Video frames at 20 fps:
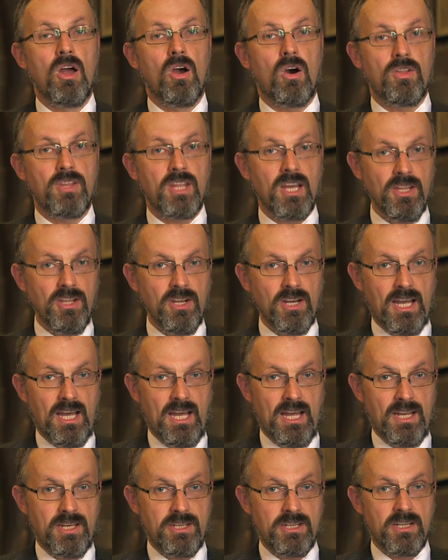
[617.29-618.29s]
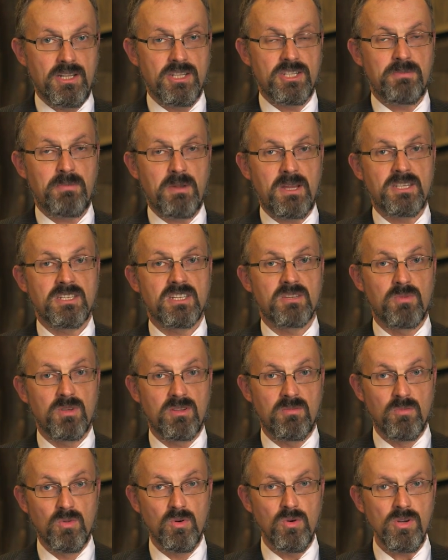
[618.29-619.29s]
On the other hand, spaces
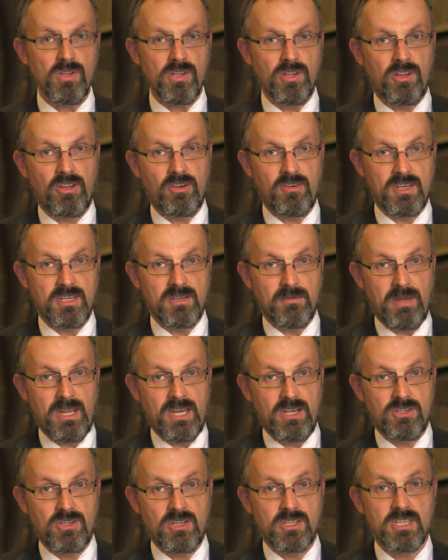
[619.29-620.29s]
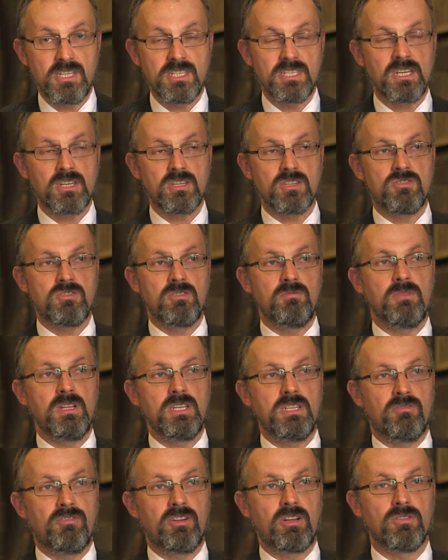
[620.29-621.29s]
with more than three dimensions, it's extremely
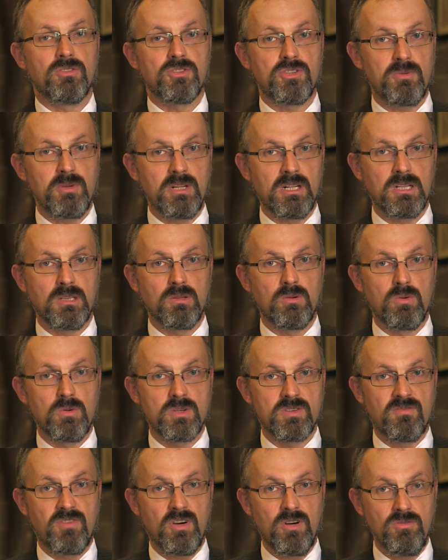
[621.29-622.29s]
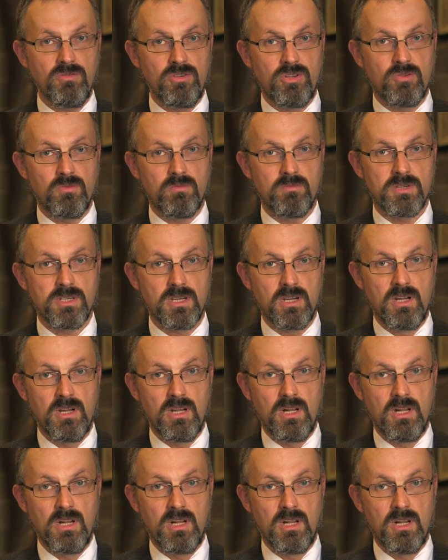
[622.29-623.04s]
difficult to enclose volumes.